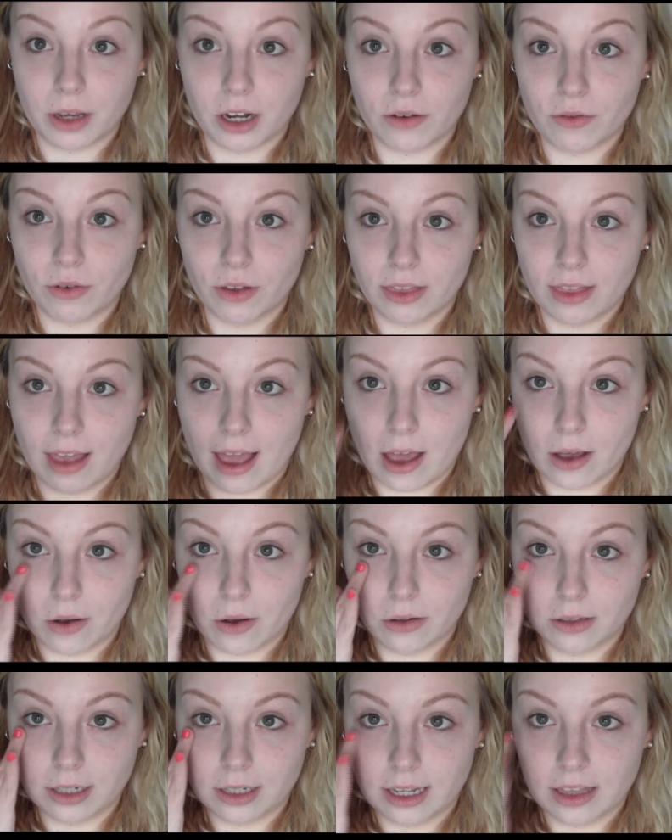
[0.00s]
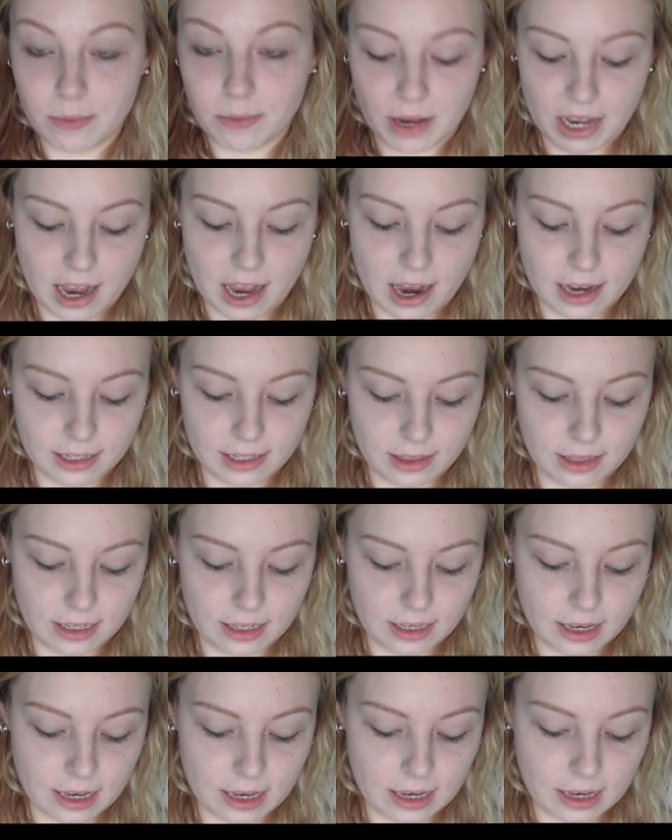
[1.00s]
going to run that underneath my eyes, and
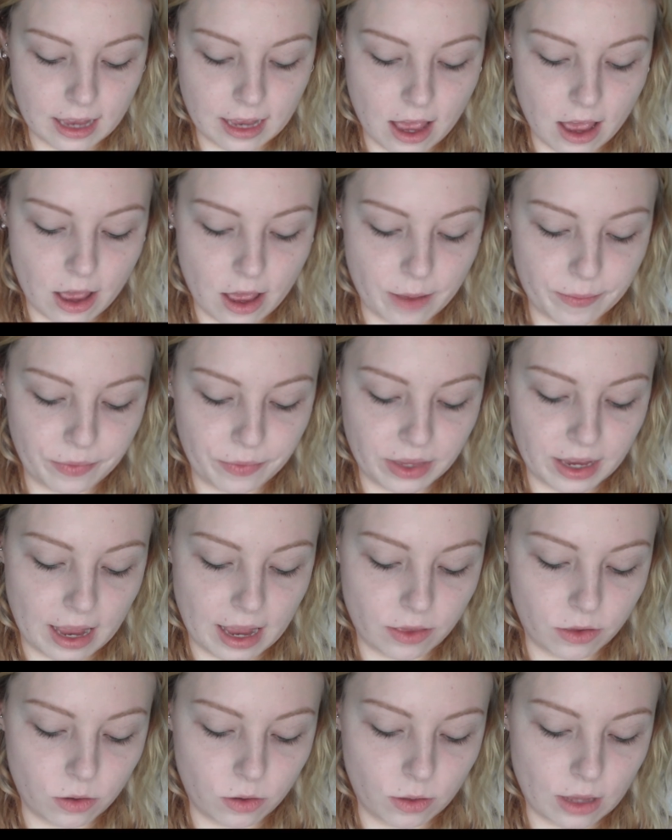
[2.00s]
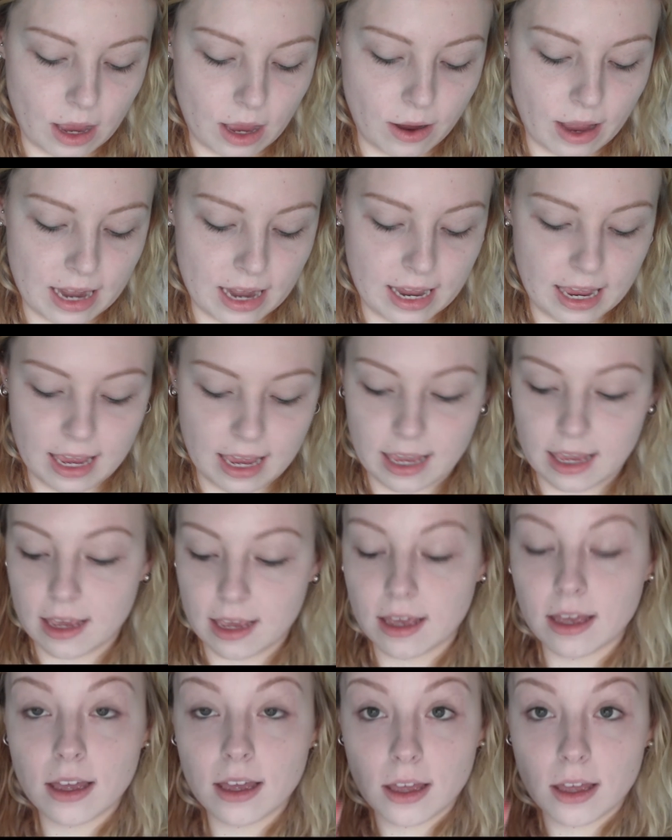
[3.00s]
this cancels out any